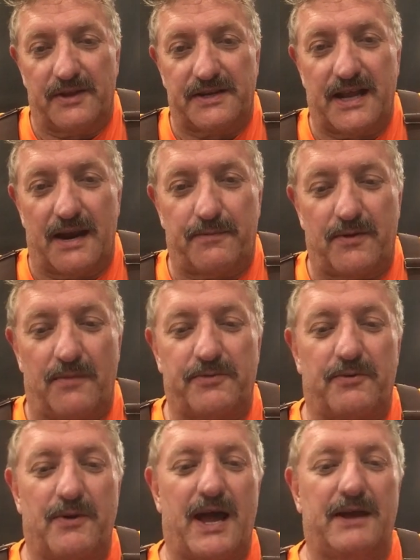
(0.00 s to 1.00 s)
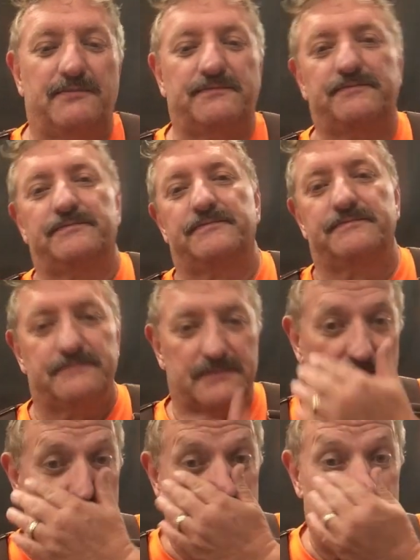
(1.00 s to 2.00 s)
the teleprompter right.
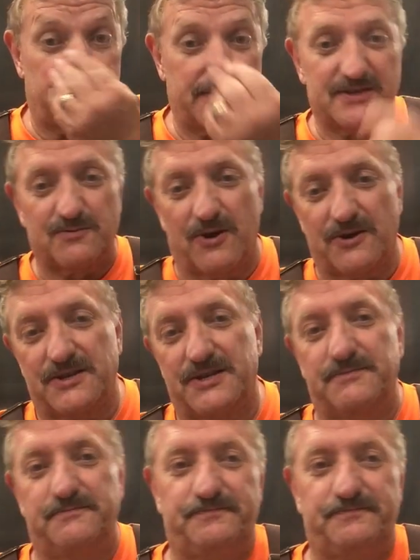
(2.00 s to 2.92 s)
Let's see if this works.